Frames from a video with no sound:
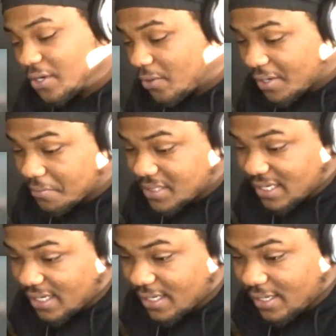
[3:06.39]
You know what
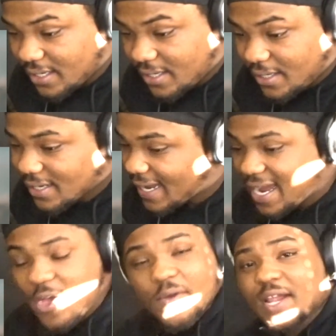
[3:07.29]
I'm saying?
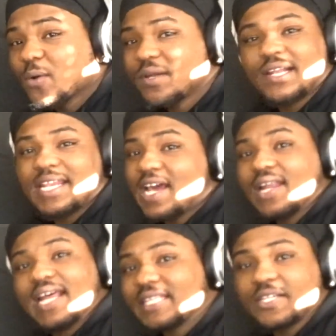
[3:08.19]
Like, I don't care what none of
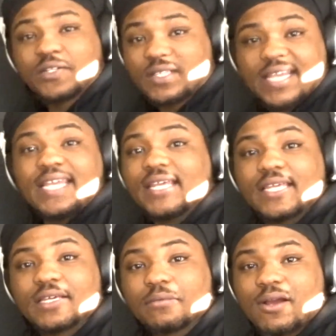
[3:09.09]
y'all out there
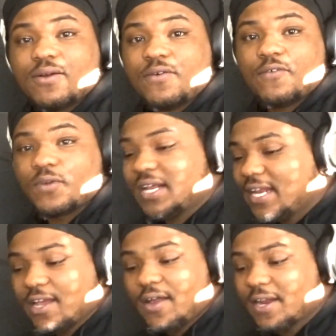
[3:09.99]
think, bro. For
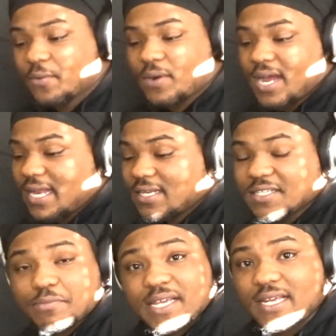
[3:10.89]
none of y'all that
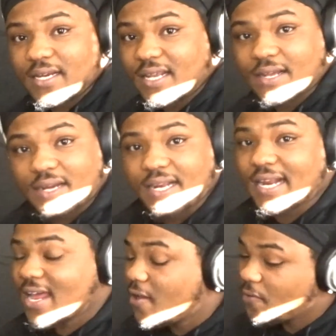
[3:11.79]
ride this man dick or
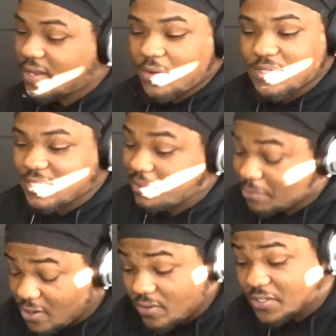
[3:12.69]
none of that, I don't care
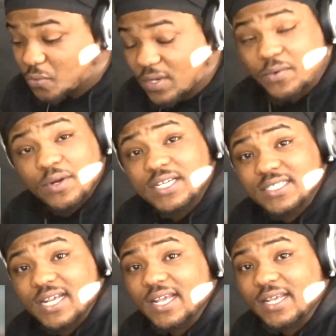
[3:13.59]
what bro is with
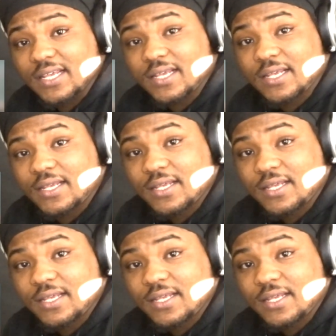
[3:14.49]
Rich Gang.